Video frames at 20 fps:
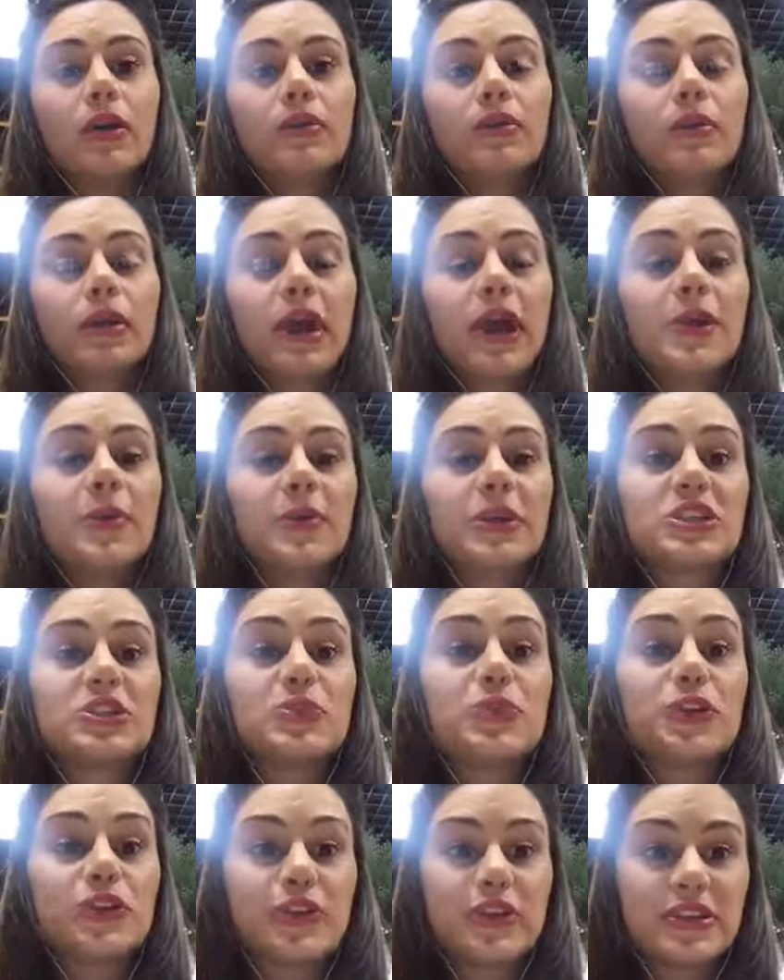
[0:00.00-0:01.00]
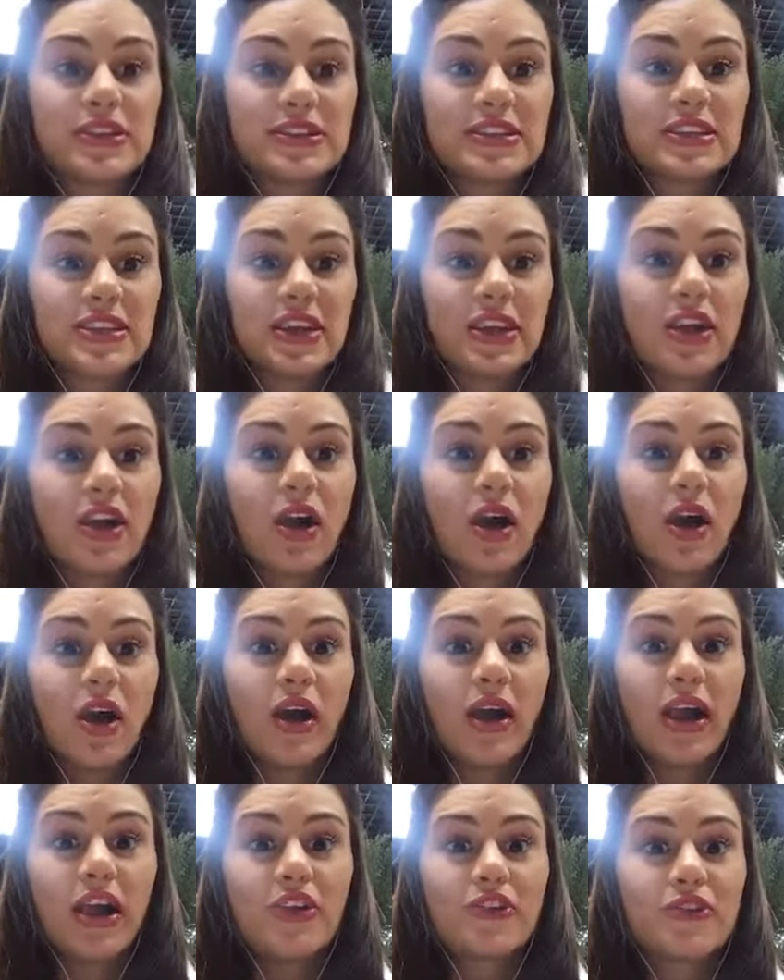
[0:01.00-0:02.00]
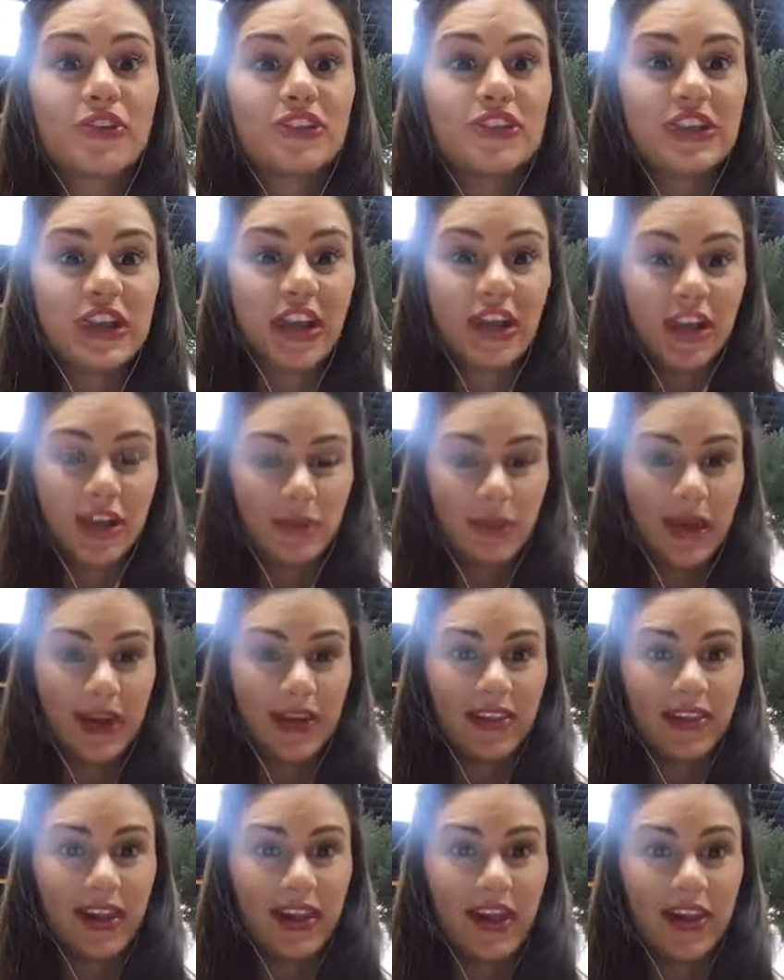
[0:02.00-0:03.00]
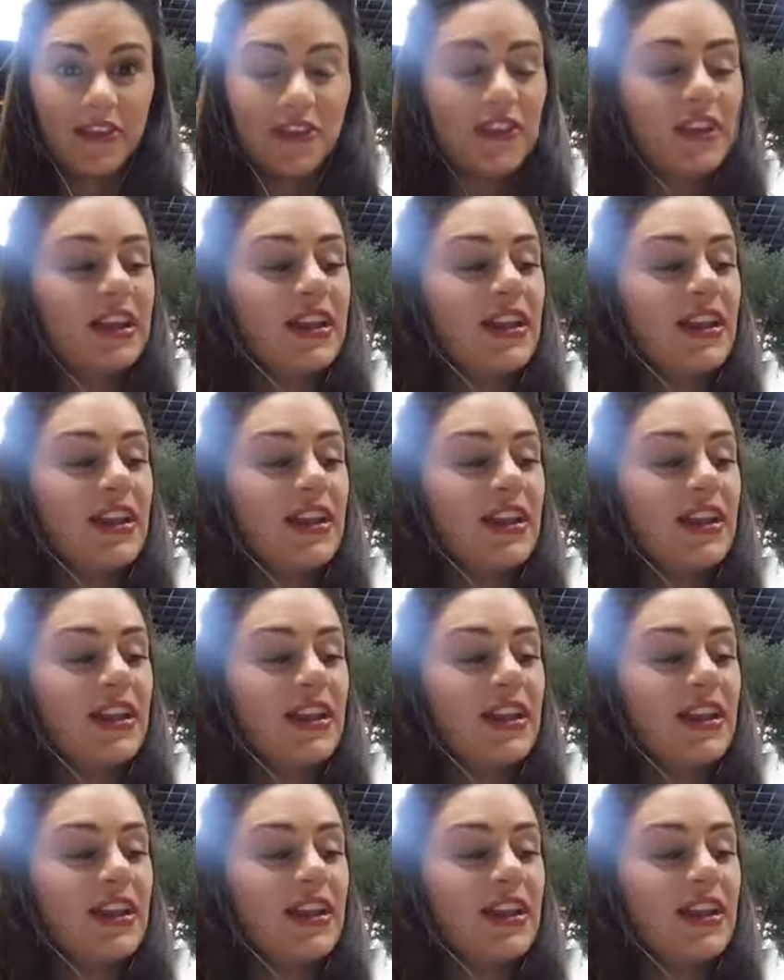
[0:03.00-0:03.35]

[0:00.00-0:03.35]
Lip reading: I'm experiencing every day in my life.